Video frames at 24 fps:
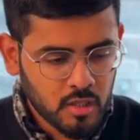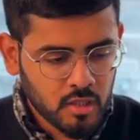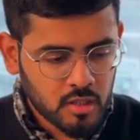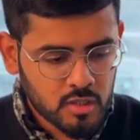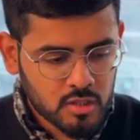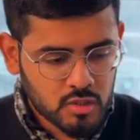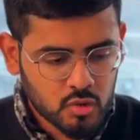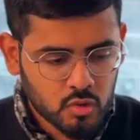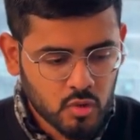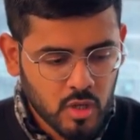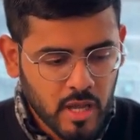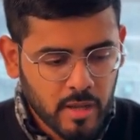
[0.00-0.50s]

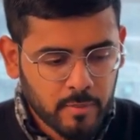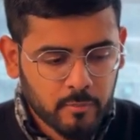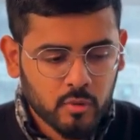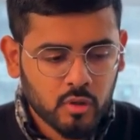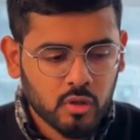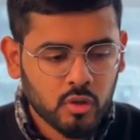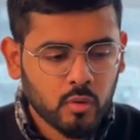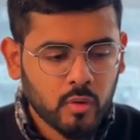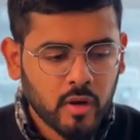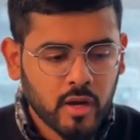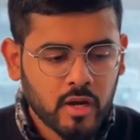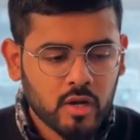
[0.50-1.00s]
So I'm going
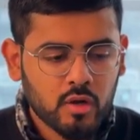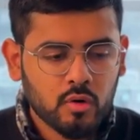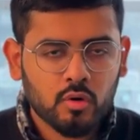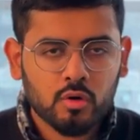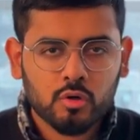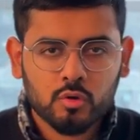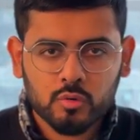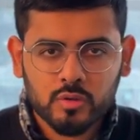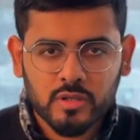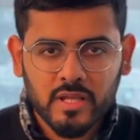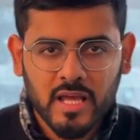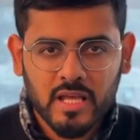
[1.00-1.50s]
to head over
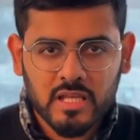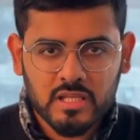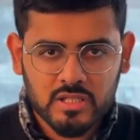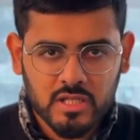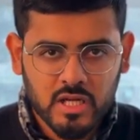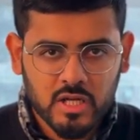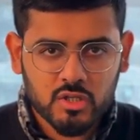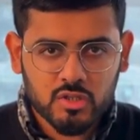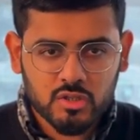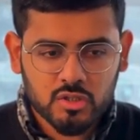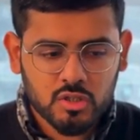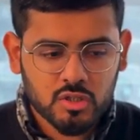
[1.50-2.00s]
to the
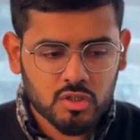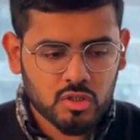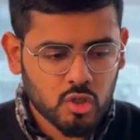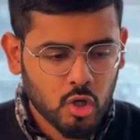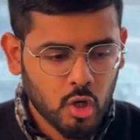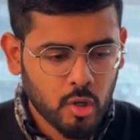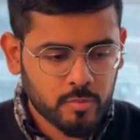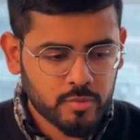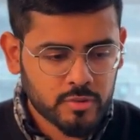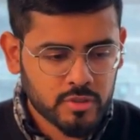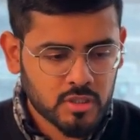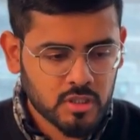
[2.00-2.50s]
extensions
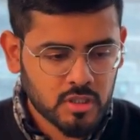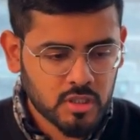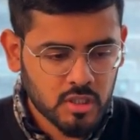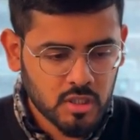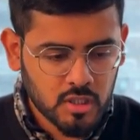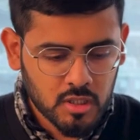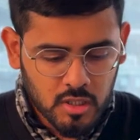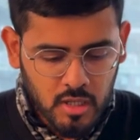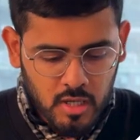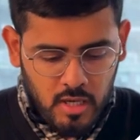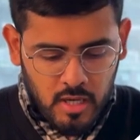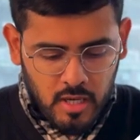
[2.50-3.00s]
option
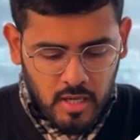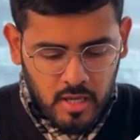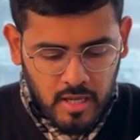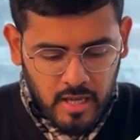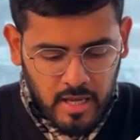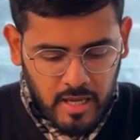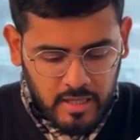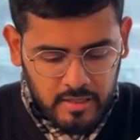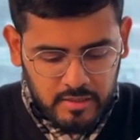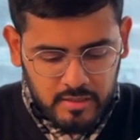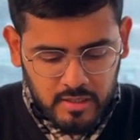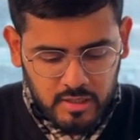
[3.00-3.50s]
here
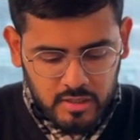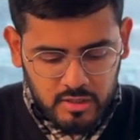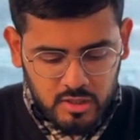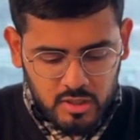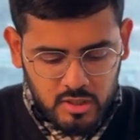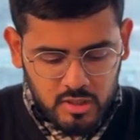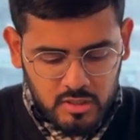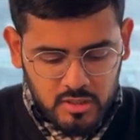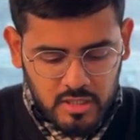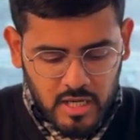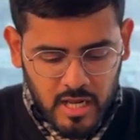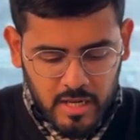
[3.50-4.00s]
and then
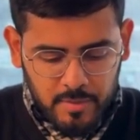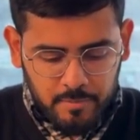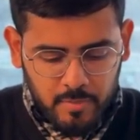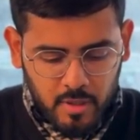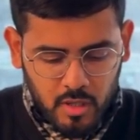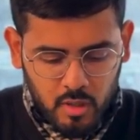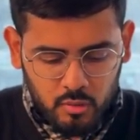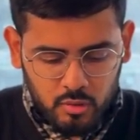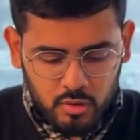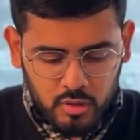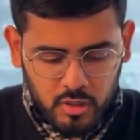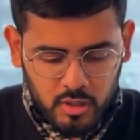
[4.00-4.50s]
just type
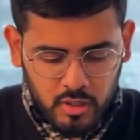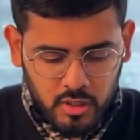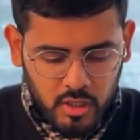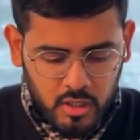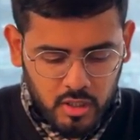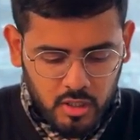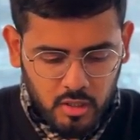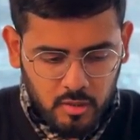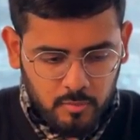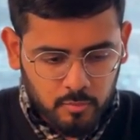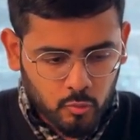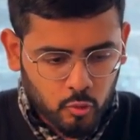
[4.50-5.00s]
out
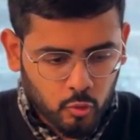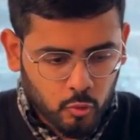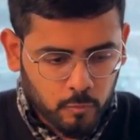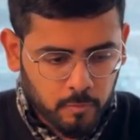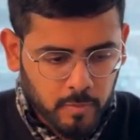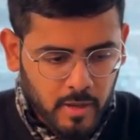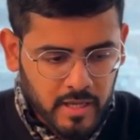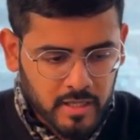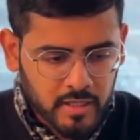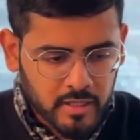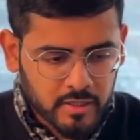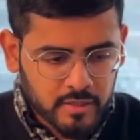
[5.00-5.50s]
GitHub
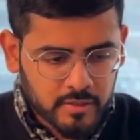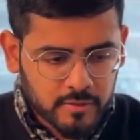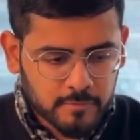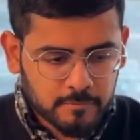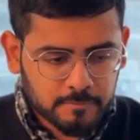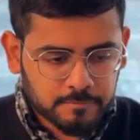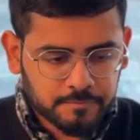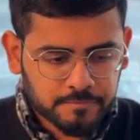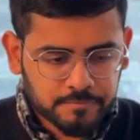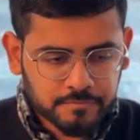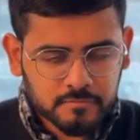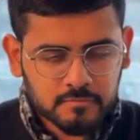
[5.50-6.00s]
Copilot,
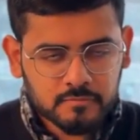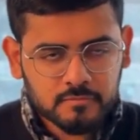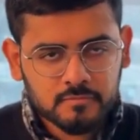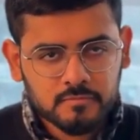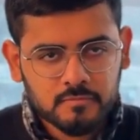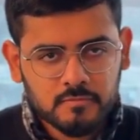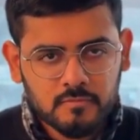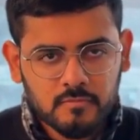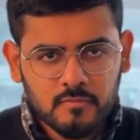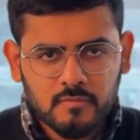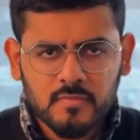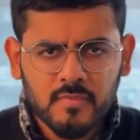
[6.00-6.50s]

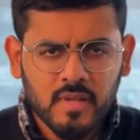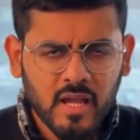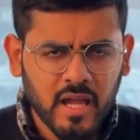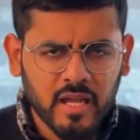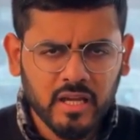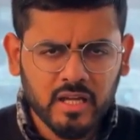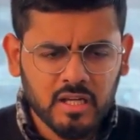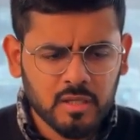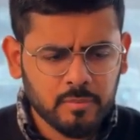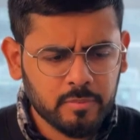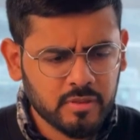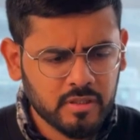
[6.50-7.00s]
and
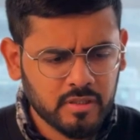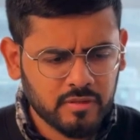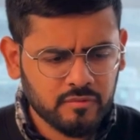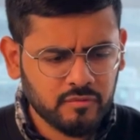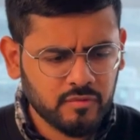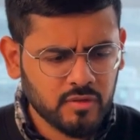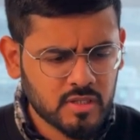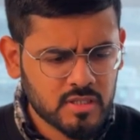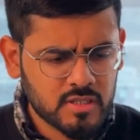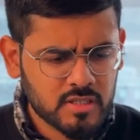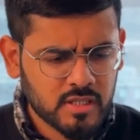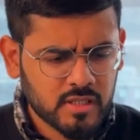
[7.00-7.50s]
it'll be the
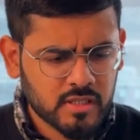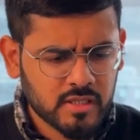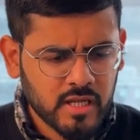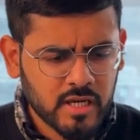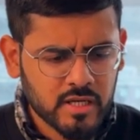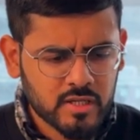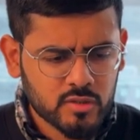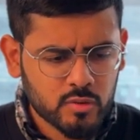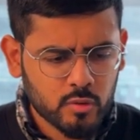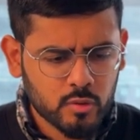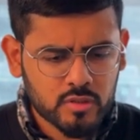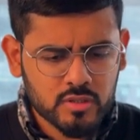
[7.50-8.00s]
first thing that
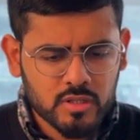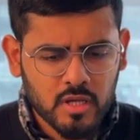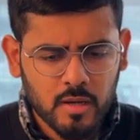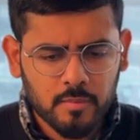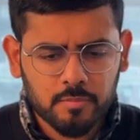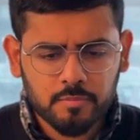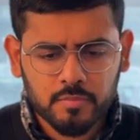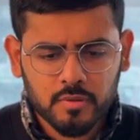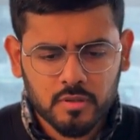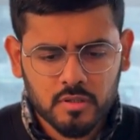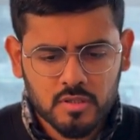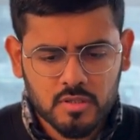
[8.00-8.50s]
shows
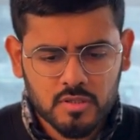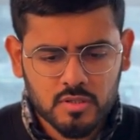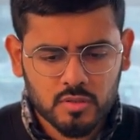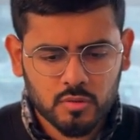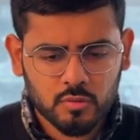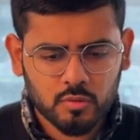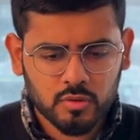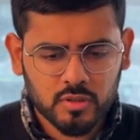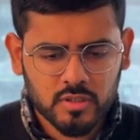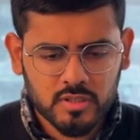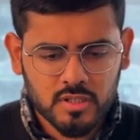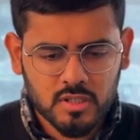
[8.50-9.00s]
up. So
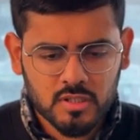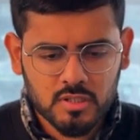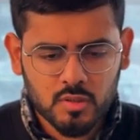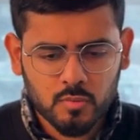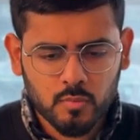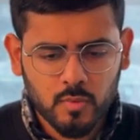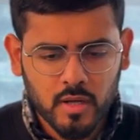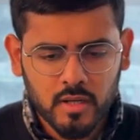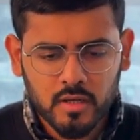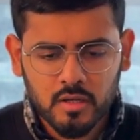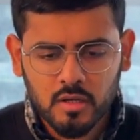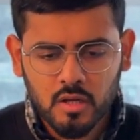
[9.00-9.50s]
this is the
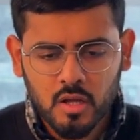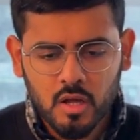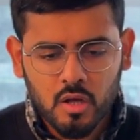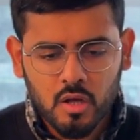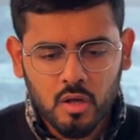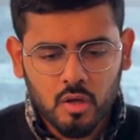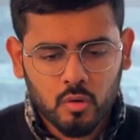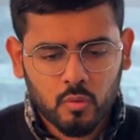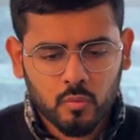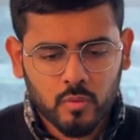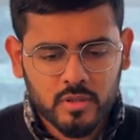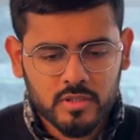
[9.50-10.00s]
one
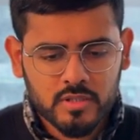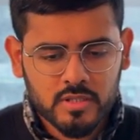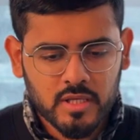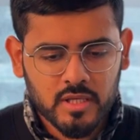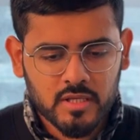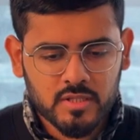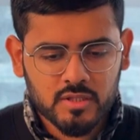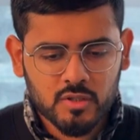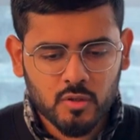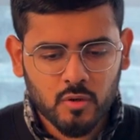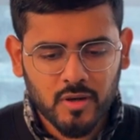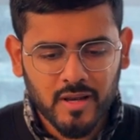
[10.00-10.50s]
which says
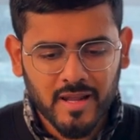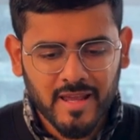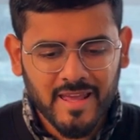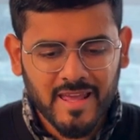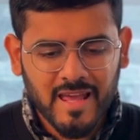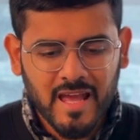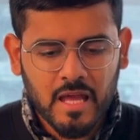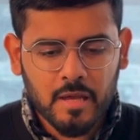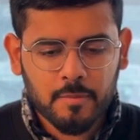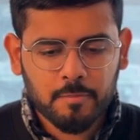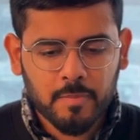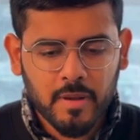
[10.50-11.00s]
your
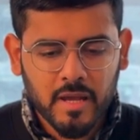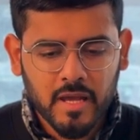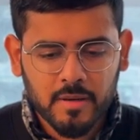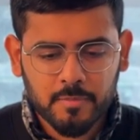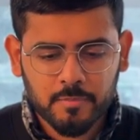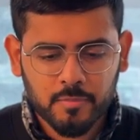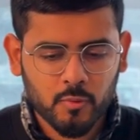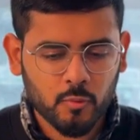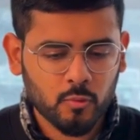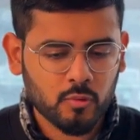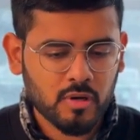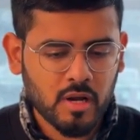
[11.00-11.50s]
AI pair
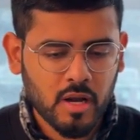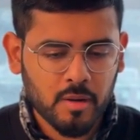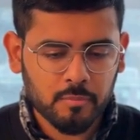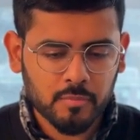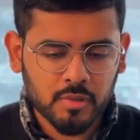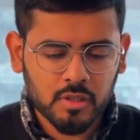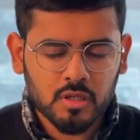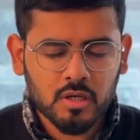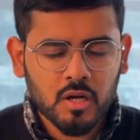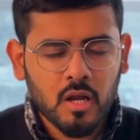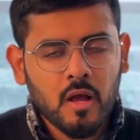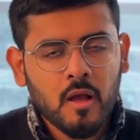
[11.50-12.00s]

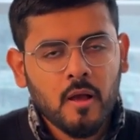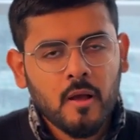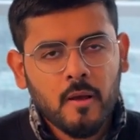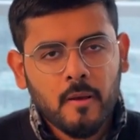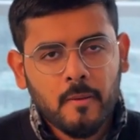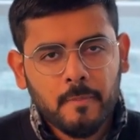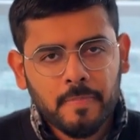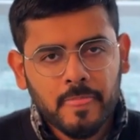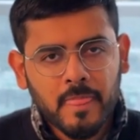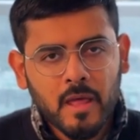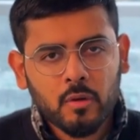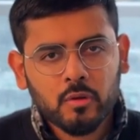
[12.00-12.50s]
programmer.
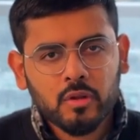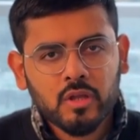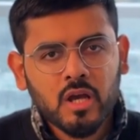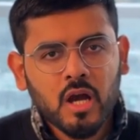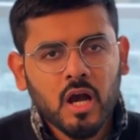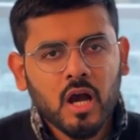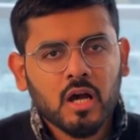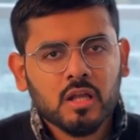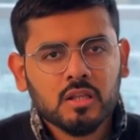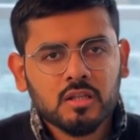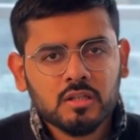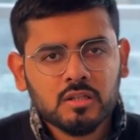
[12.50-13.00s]
Now the
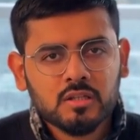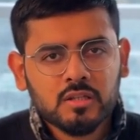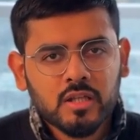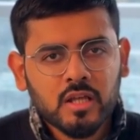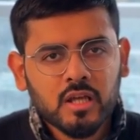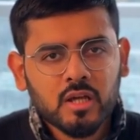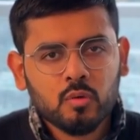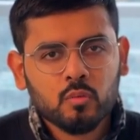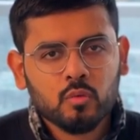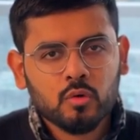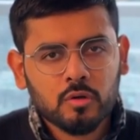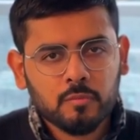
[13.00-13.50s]
other
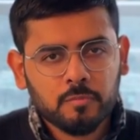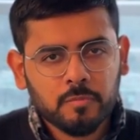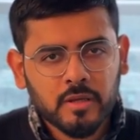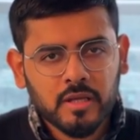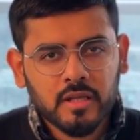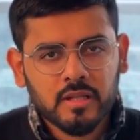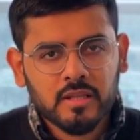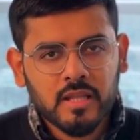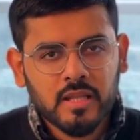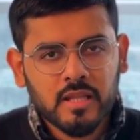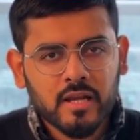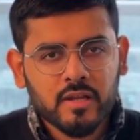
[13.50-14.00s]
thing would be
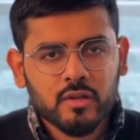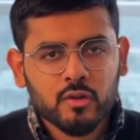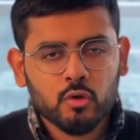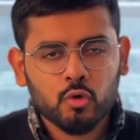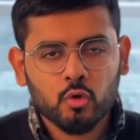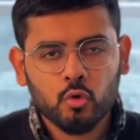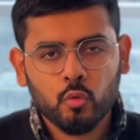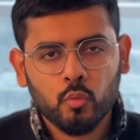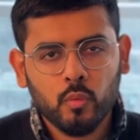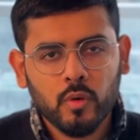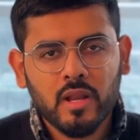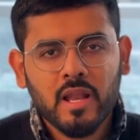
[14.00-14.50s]
that you
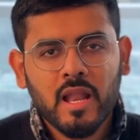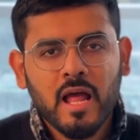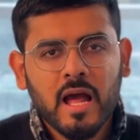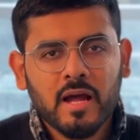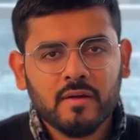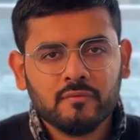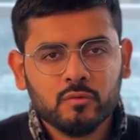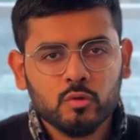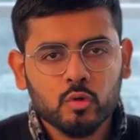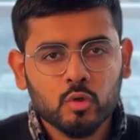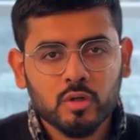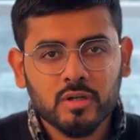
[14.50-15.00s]
will
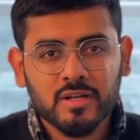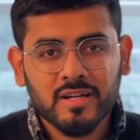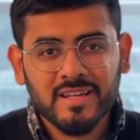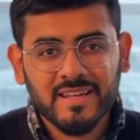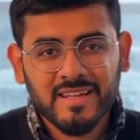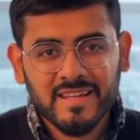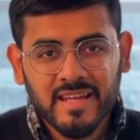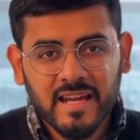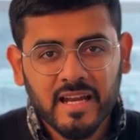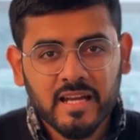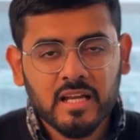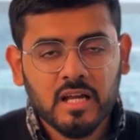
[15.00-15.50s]
have to
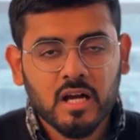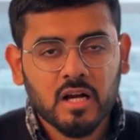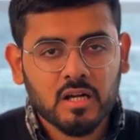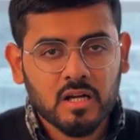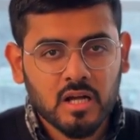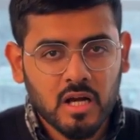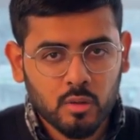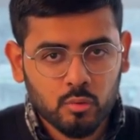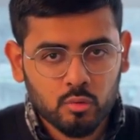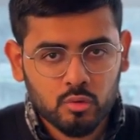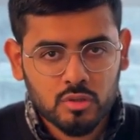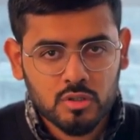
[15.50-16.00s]
create
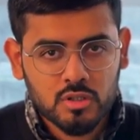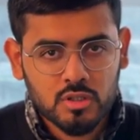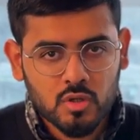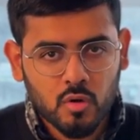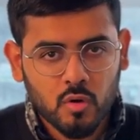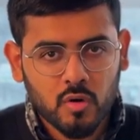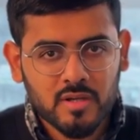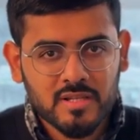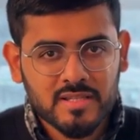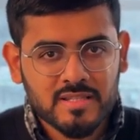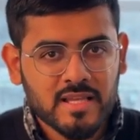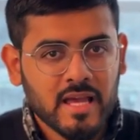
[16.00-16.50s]
accounts or
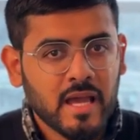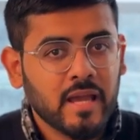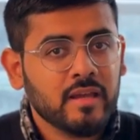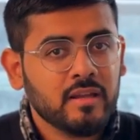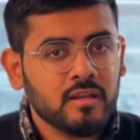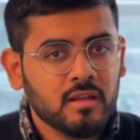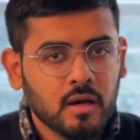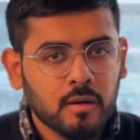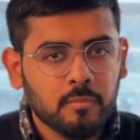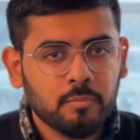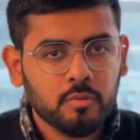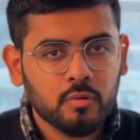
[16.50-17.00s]
sign
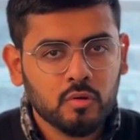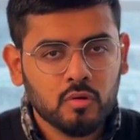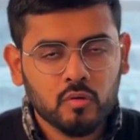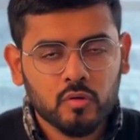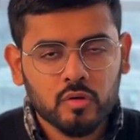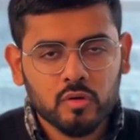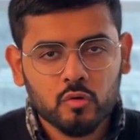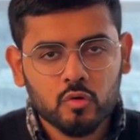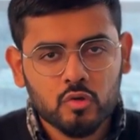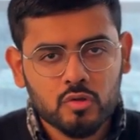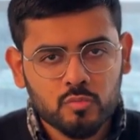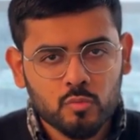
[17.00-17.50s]
up to
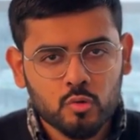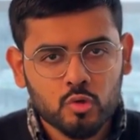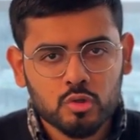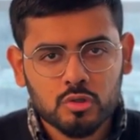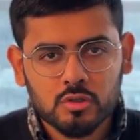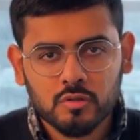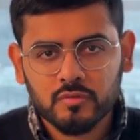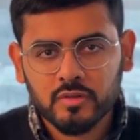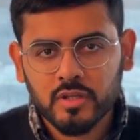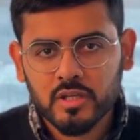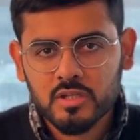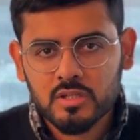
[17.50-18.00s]
use most
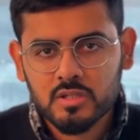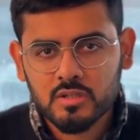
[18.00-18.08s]
of these